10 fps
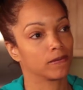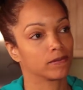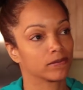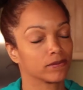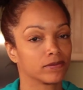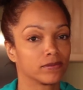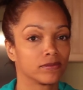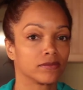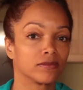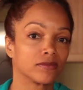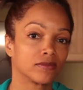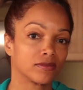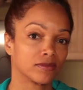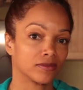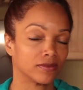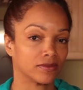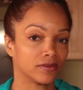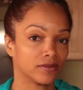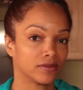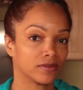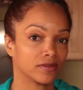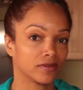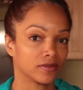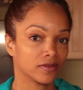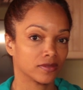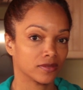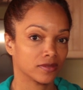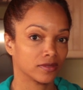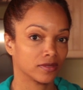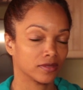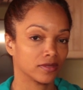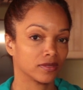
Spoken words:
The person shown says nothing.